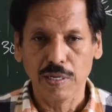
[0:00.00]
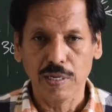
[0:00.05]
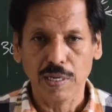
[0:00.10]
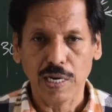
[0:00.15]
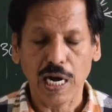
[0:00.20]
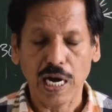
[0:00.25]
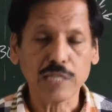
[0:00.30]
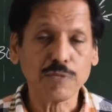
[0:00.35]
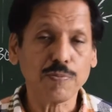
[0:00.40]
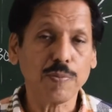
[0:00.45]

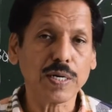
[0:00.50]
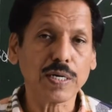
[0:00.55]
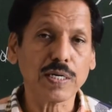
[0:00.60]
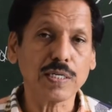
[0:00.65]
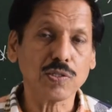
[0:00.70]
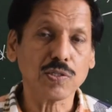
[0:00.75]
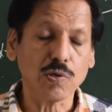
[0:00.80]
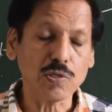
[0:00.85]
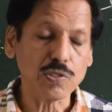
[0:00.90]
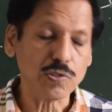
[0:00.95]
Aspect is
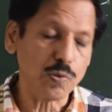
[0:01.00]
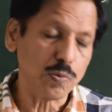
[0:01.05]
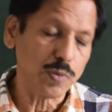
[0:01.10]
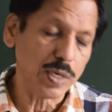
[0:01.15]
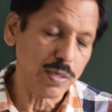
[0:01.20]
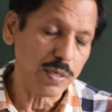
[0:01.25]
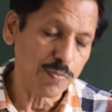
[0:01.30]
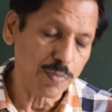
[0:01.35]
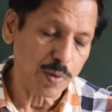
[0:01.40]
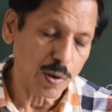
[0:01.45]
also very
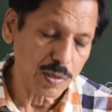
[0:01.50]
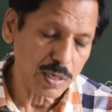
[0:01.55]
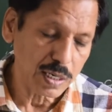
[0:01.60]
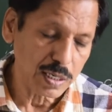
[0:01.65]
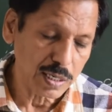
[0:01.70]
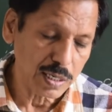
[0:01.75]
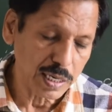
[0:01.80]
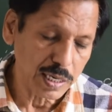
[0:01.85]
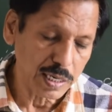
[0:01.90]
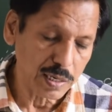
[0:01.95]
important
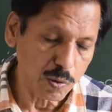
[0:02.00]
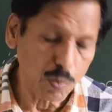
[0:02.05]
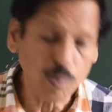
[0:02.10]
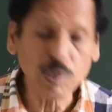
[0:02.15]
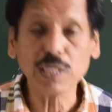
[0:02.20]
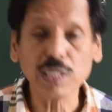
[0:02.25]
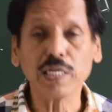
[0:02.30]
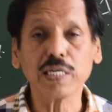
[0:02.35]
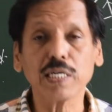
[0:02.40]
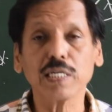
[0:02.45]
in
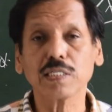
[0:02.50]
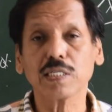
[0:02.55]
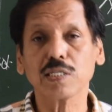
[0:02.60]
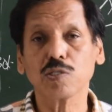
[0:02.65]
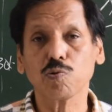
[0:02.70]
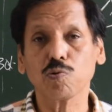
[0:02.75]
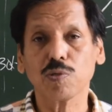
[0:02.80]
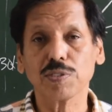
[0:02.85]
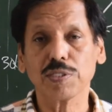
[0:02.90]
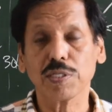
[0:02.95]
overtaking
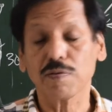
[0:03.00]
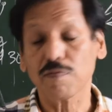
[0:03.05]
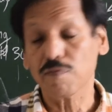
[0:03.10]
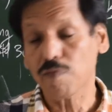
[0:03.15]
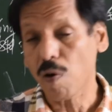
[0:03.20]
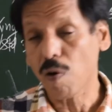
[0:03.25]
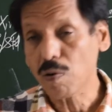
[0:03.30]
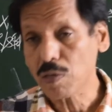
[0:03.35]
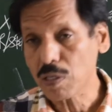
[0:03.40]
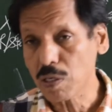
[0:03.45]
situation
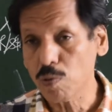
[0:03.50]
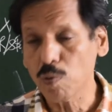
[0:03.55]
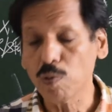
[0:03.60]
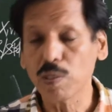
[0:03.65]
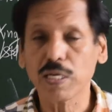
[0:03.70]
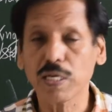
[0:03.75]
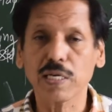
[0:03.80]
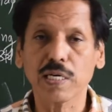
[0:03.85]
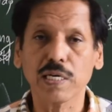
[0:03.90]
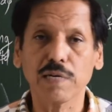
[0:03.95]
for the
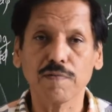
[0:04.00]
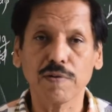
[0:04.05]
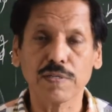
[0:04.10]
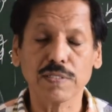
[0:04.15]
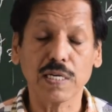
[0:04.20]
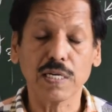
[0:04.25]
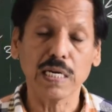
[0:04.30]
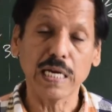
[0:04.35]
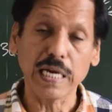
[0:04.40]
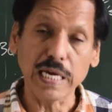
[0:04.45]
overtaking
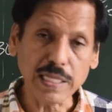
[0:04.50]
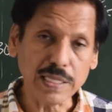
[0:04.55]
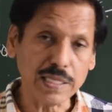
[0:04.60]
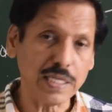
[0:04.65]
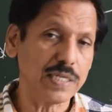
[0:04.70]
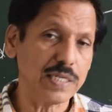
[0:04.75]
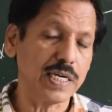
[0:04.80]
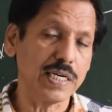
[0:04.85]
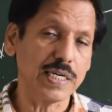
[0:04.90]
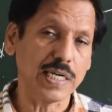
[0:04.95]
vessel in the
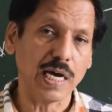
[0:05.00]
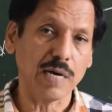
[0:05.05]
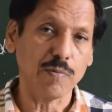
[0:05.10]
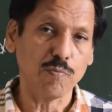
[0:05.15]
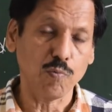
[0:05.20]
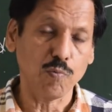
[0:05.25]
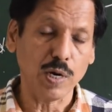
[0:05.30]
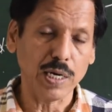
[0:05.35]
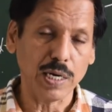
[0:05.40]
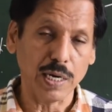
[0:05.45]
daytime
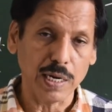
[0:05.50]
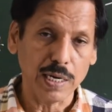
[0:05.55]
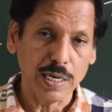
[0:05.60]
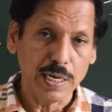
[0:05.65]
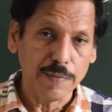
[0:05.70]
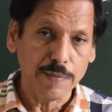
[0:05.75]
when